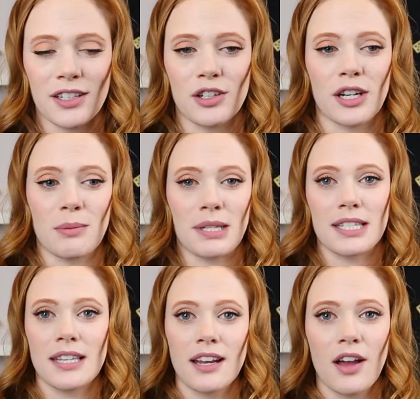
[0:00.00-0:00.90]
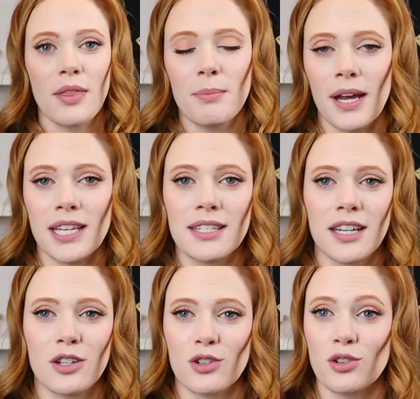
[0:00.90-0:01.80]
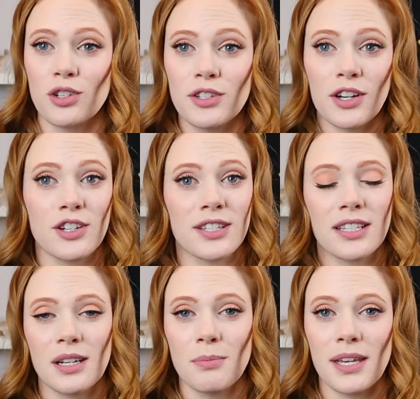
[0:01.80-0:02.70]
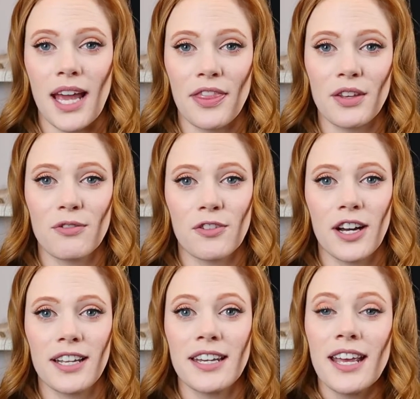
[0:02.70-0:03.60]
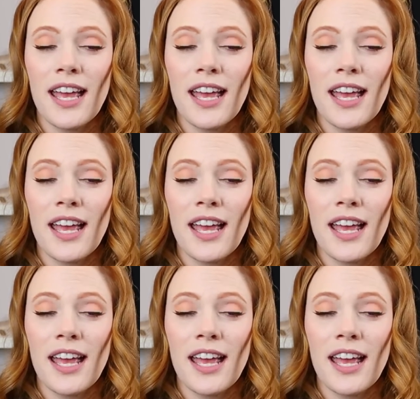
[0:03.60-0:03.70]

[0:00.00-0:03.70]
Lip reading: And you're going to be sitting on the bus, and your drill sergeant's going to be at the front